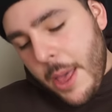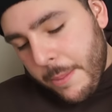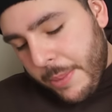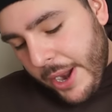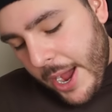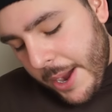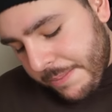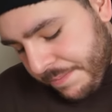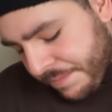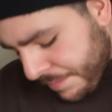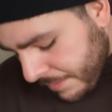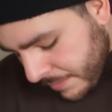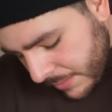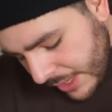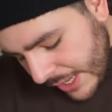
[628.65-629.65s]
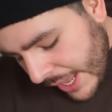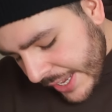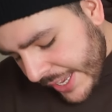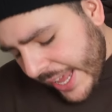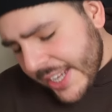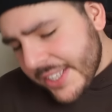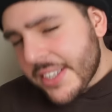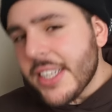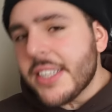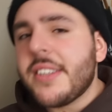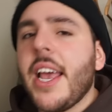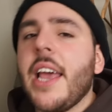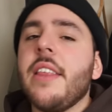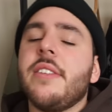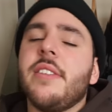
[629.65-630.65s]
But, getting to the
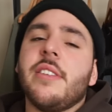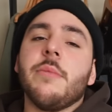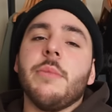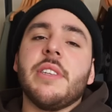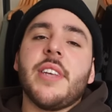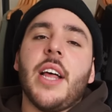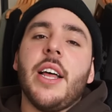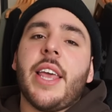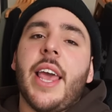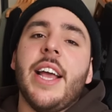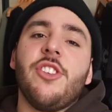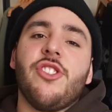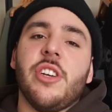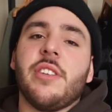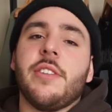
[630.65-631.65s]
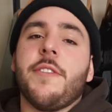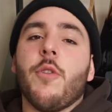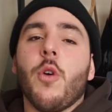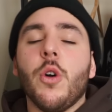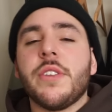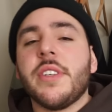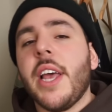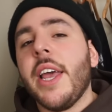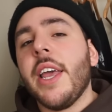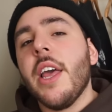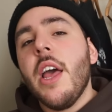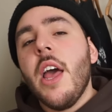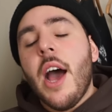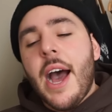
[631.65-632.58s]
tea, this is the Metallica Injustice for All tea.